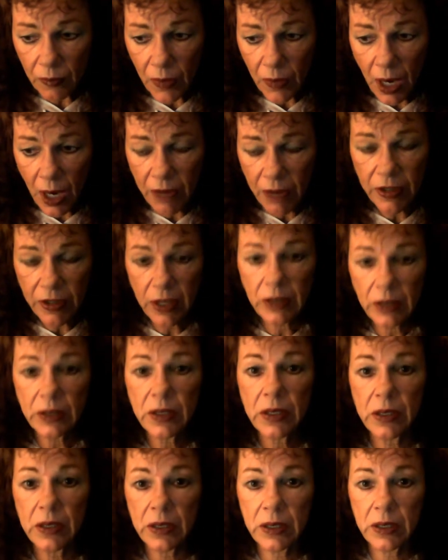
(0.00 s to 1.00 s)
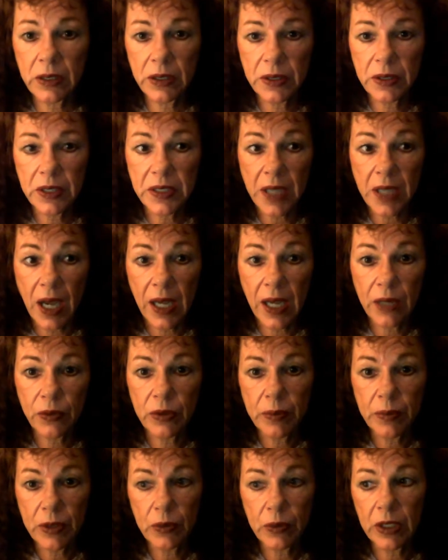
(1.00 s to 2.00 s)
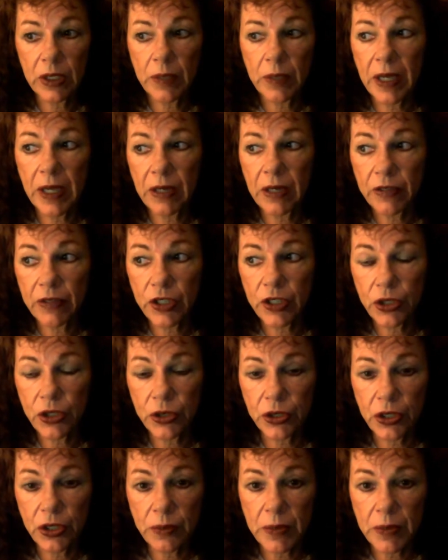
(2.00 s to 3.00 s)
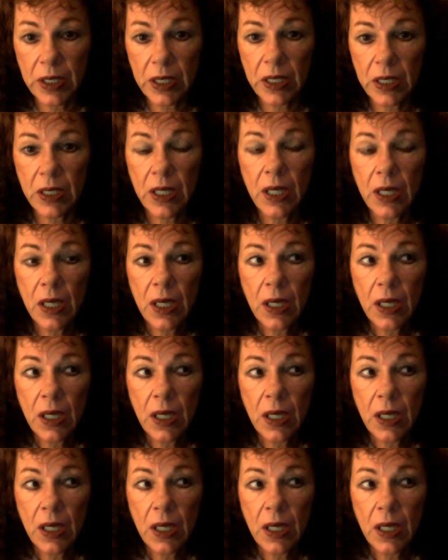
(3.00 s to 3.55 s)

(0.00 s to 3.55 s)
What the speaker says: I felt the diet would be really beneficial to me,